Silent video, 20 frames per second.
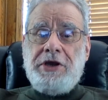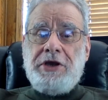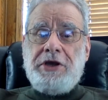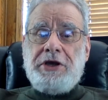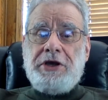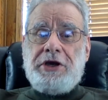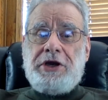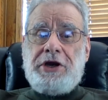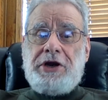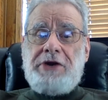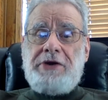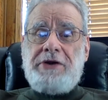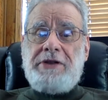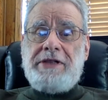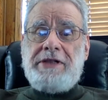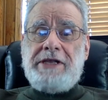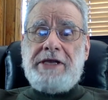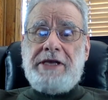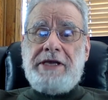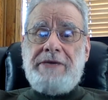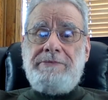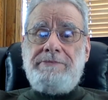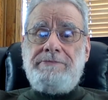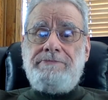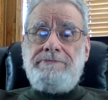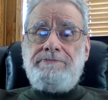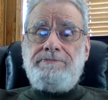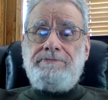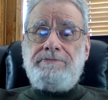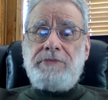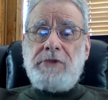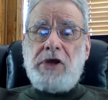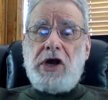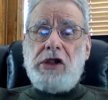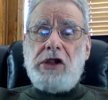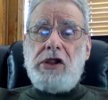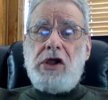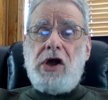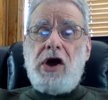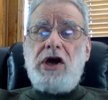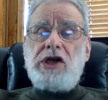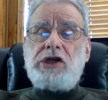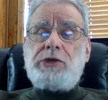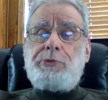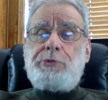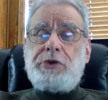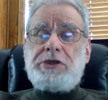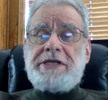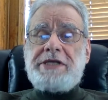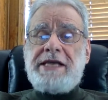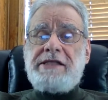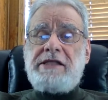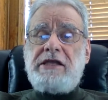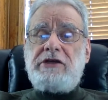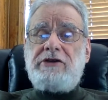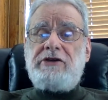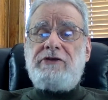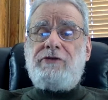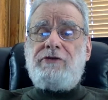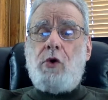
Currently, a large percentage of